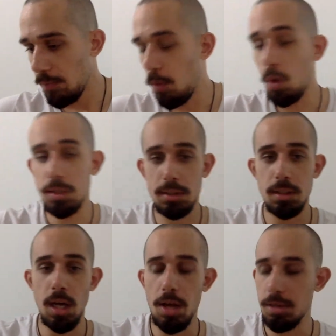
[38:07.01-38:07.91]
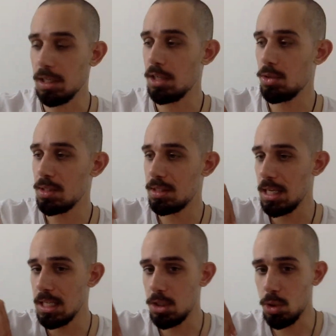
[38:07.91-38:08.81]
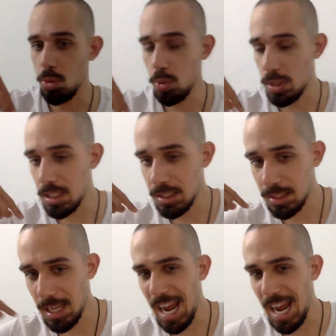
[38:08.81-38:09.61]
force other countries into this